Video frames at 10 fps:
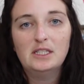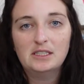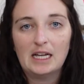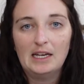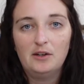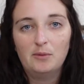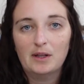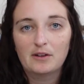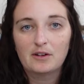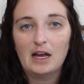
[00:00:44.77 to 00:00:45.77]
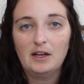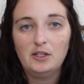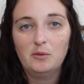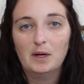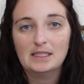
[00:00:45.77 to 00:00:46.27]
decided whether or not
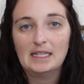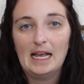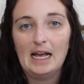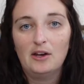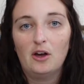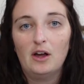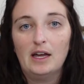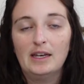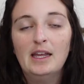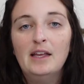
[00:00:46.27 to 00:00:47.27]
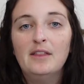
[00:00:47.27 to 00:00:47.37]
you want to add on